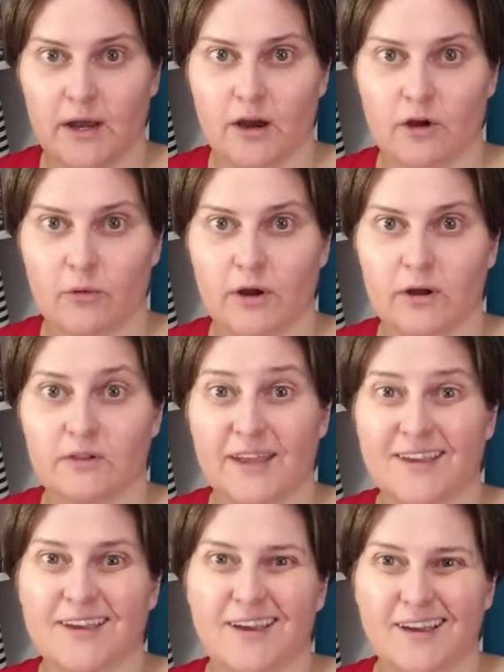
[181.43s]
narrower,
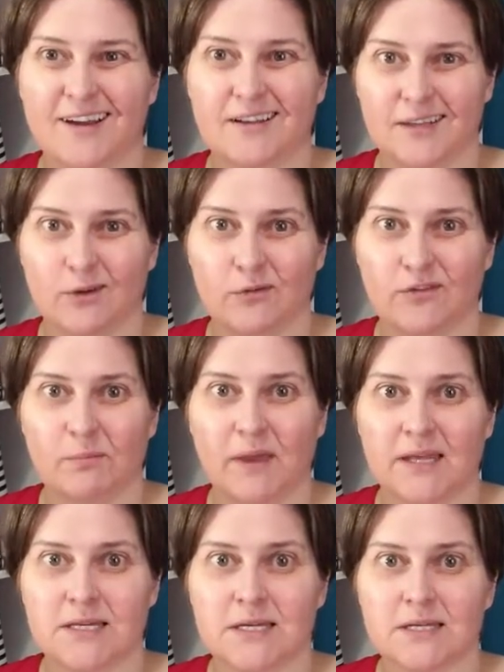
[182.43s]
like a calligraphy
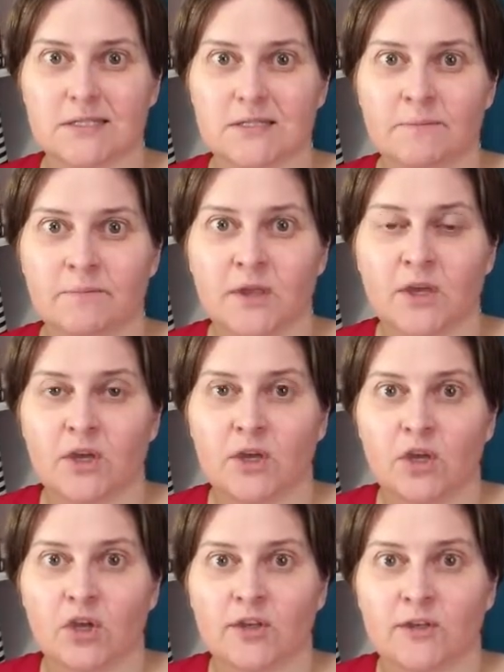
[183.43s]
pen does.
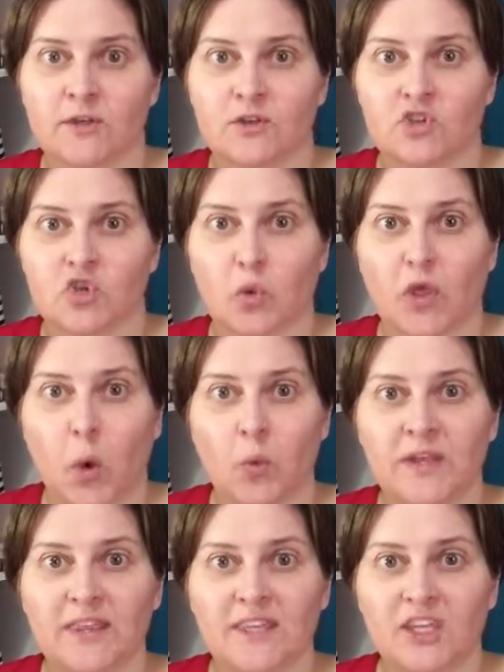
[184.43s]
So the
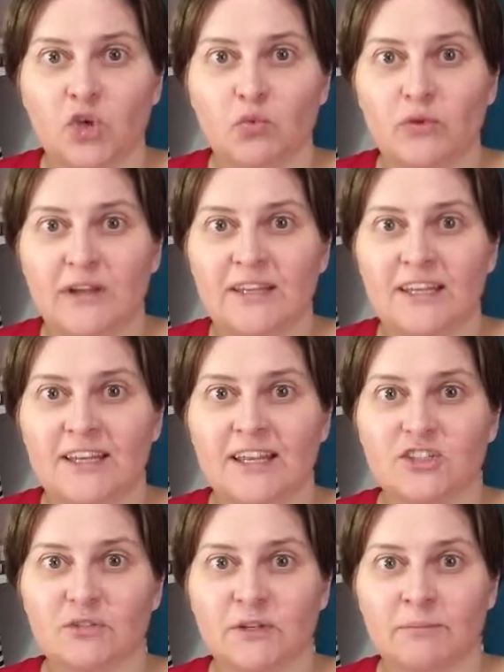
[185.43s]
only thing you really
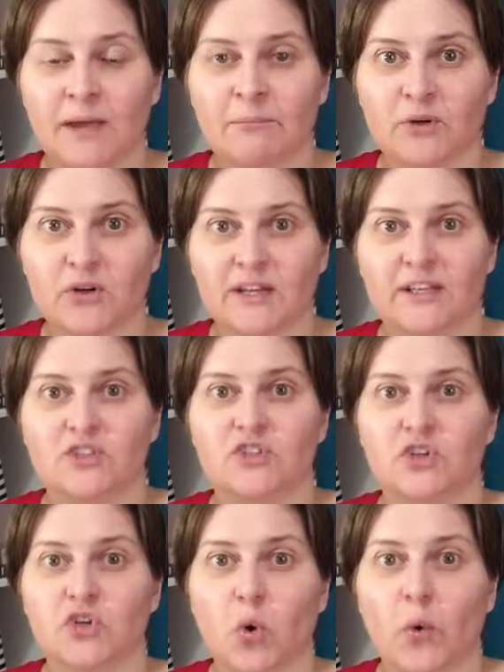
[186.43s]
need to remember is
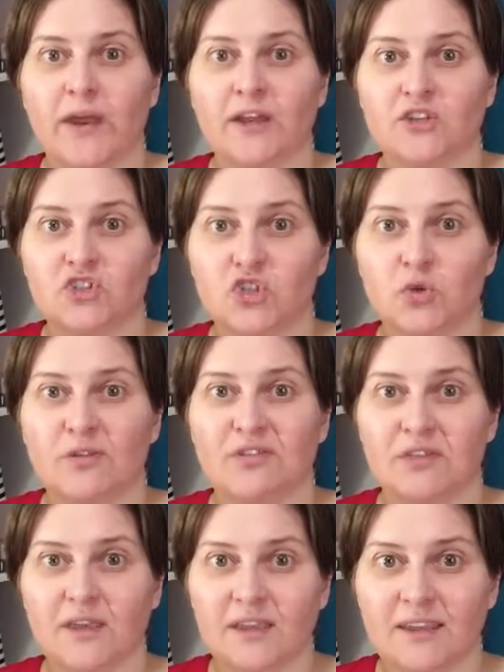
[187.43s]
you're going to
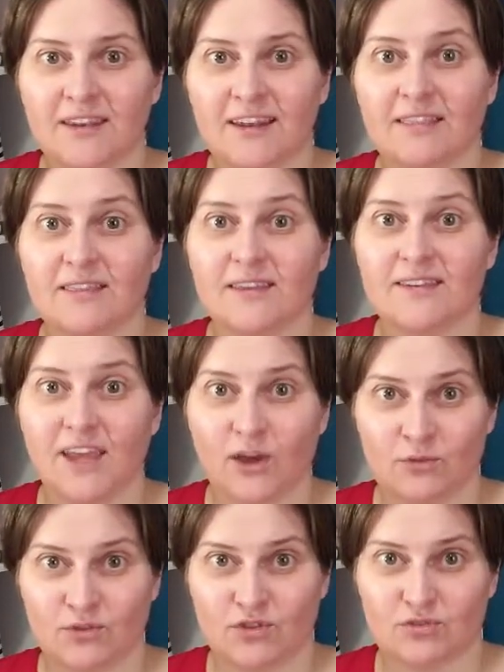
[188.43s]
thicken the
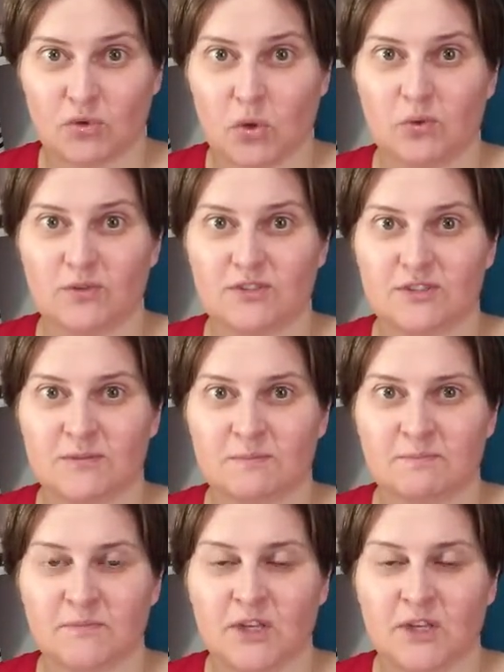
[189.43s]
downstrokes.